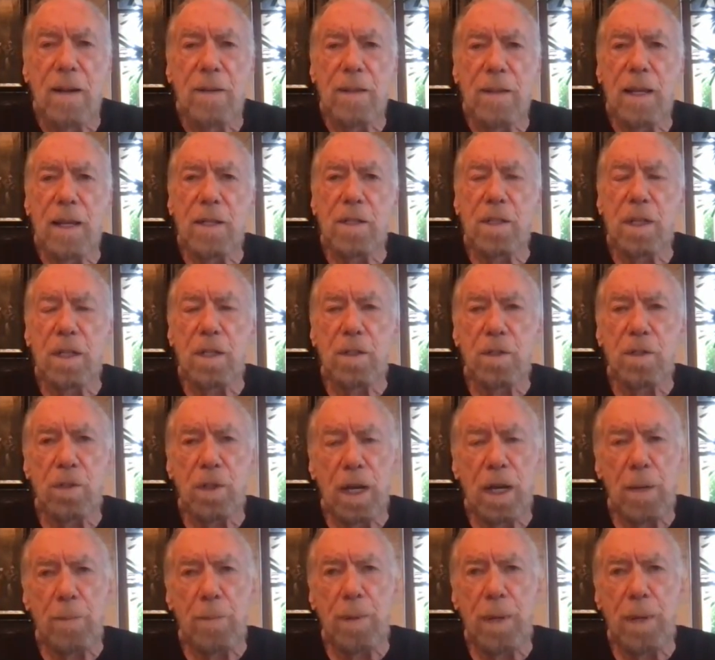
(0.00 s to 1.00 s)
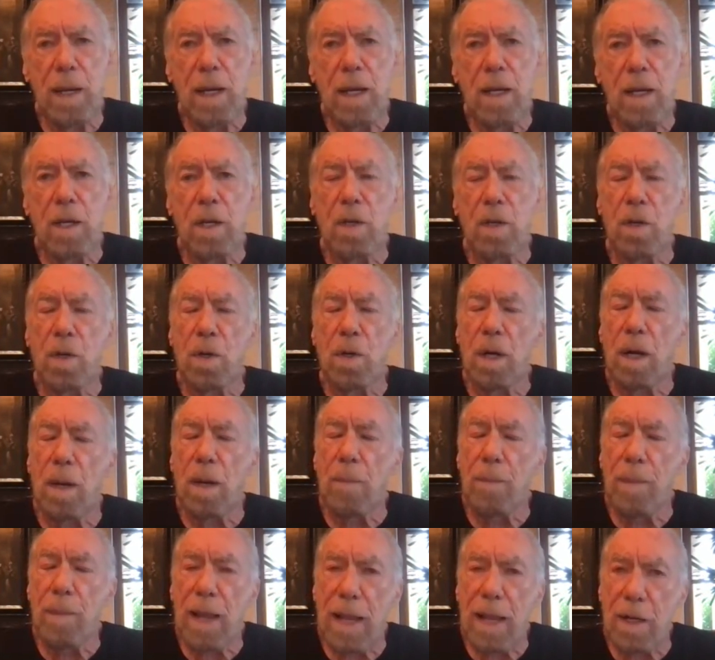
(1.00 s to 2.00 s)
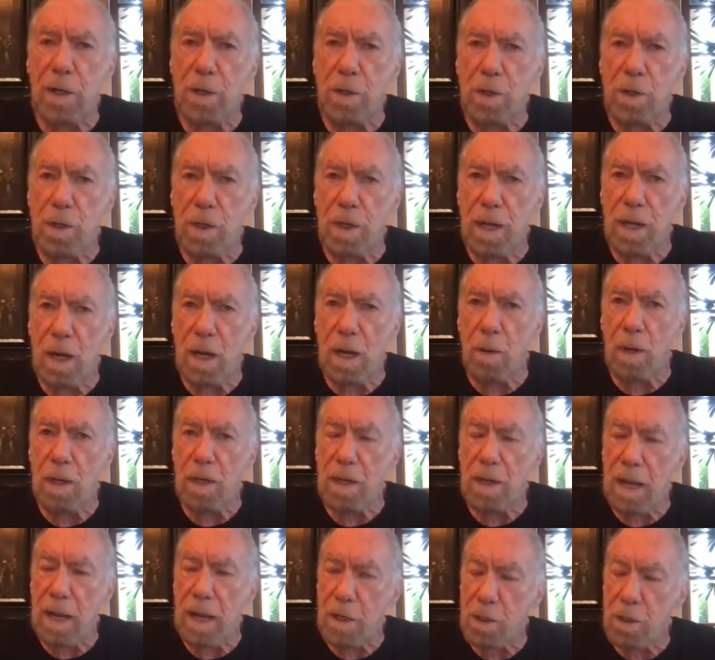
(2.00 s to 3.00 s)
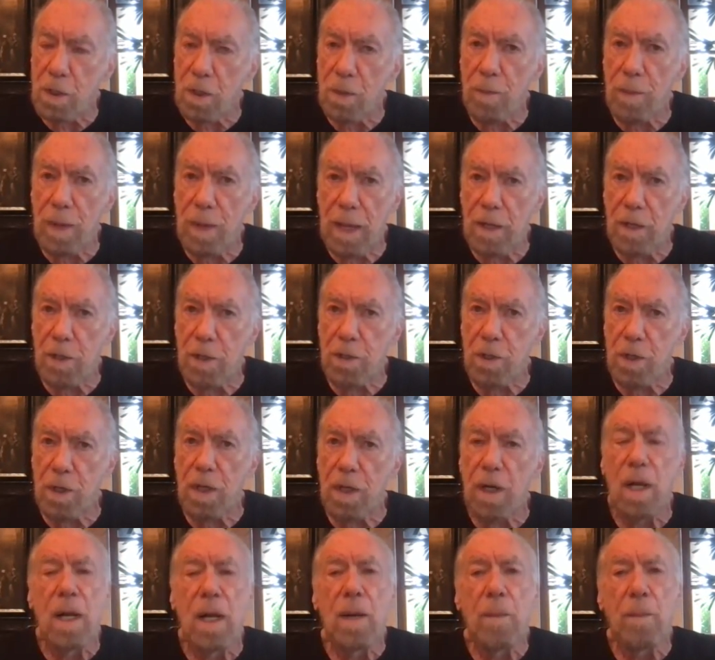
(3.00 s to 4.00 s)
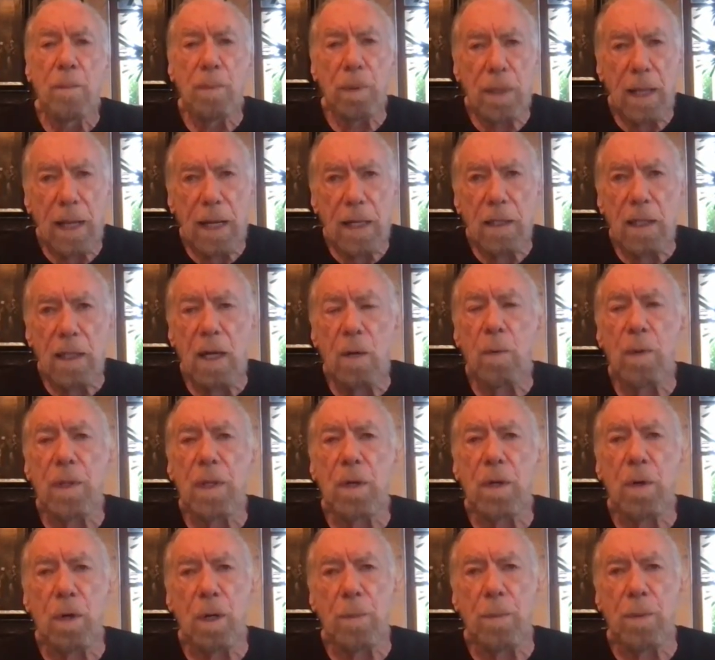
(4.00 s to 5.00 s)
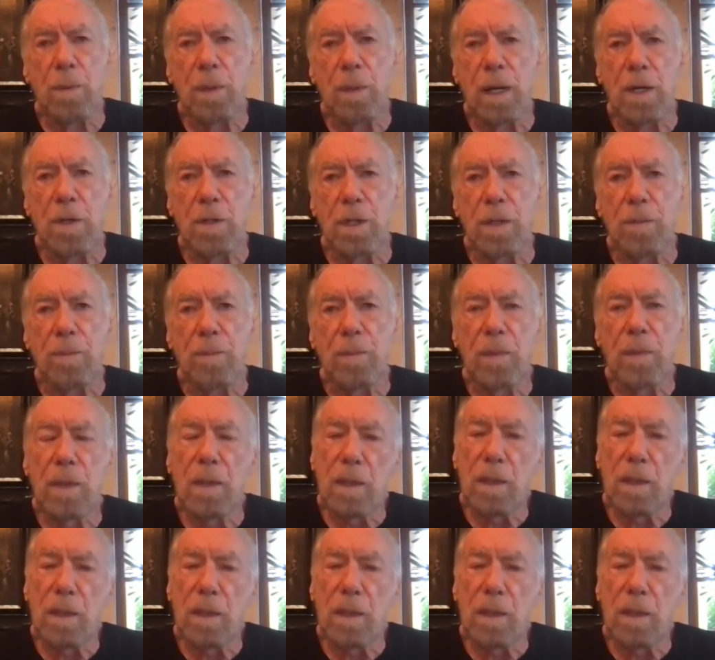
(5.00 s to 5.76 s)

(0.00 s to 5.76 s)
They said, JP, you're a manager now, a national manager. Play along with the corporation?